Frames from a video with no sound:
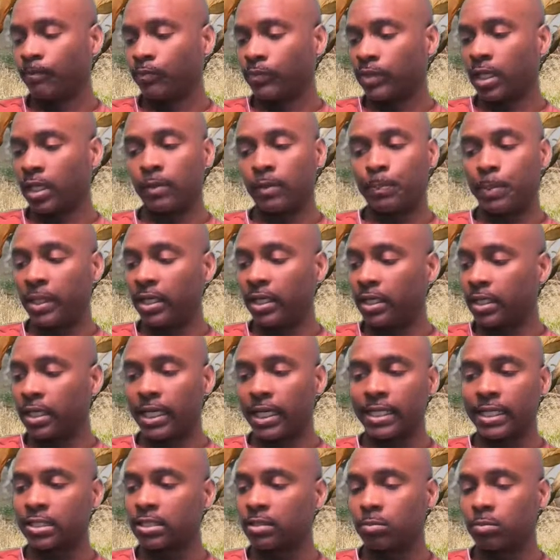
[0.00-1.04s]
And the
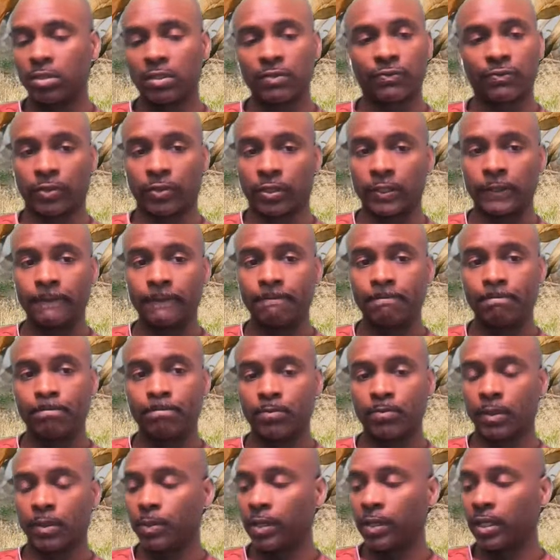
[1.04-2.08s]
Pentagon can be free.
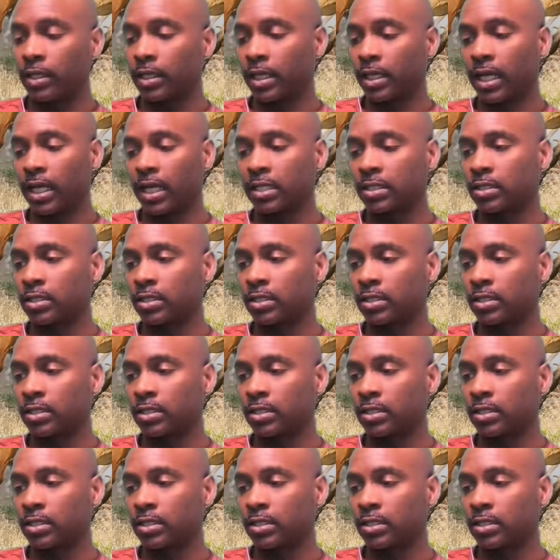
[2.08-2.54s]
The Pentagon